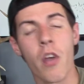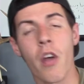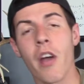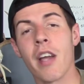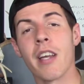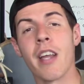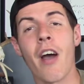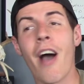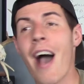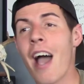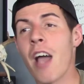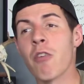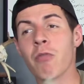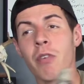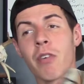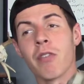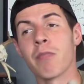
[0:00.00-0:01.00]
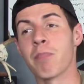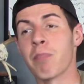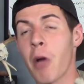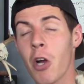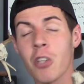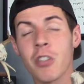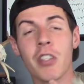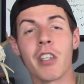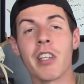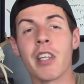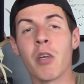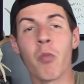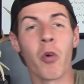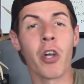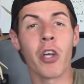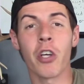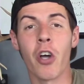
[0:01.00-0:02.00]
all right, now I personally
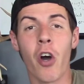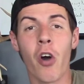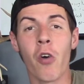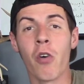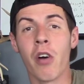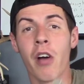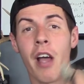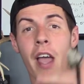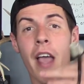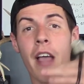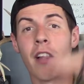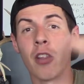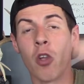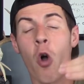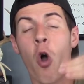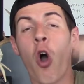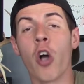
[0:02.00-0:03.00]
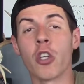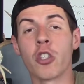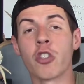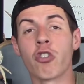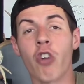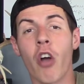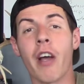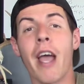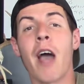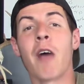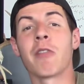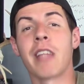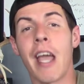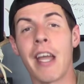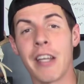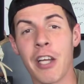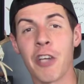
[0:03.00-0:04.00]
wouldn't go a long strung out
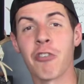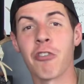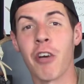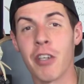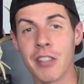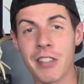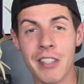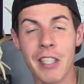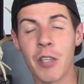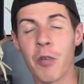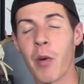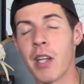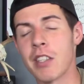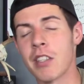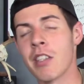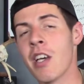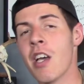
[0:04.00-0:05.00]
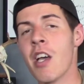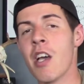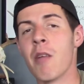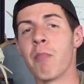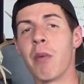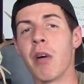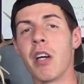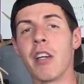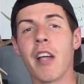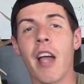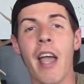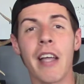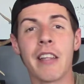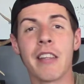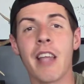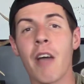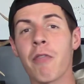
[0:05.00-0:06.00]
tendon grunt sequence, but
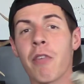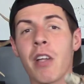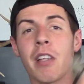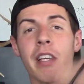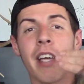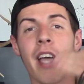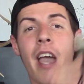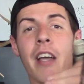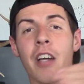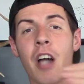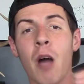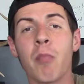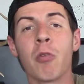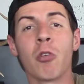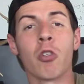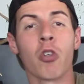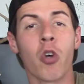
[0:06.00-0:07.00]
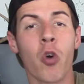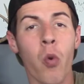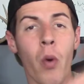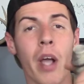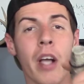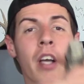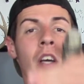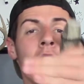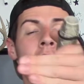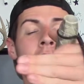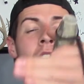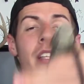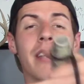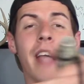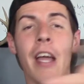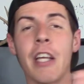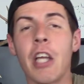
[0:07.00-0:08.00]
definitely a couple quick
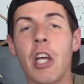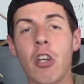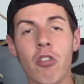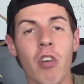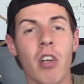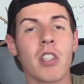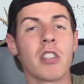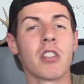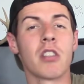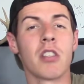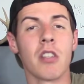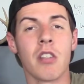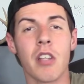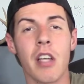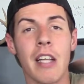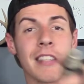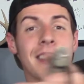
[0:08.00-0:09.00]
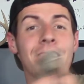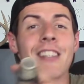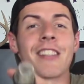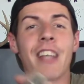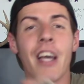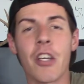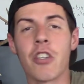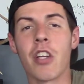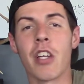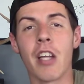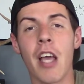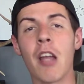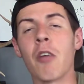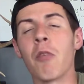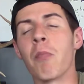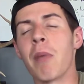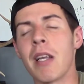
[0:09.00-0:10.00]
tendon grunts in succession.
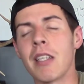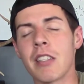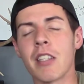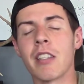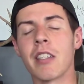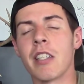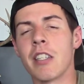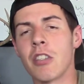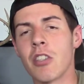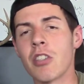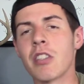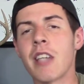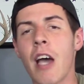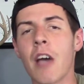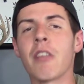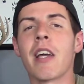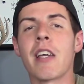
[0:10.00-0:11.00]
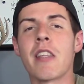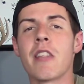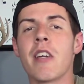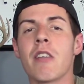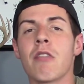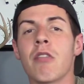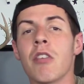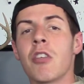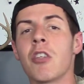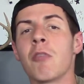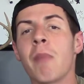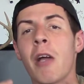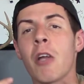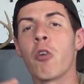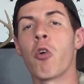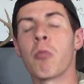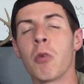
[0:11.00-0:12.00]
It'll basically just sound like this. This is
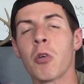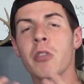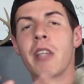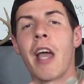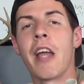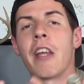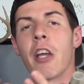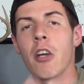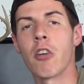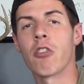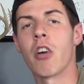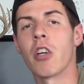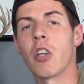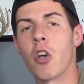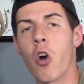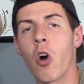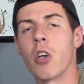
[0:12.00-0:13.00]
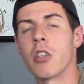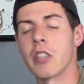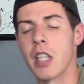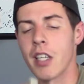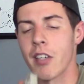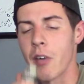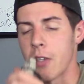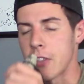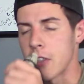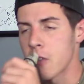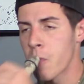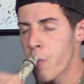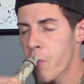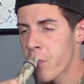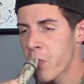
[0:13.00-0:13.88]
my normal tendon grunt call sequence.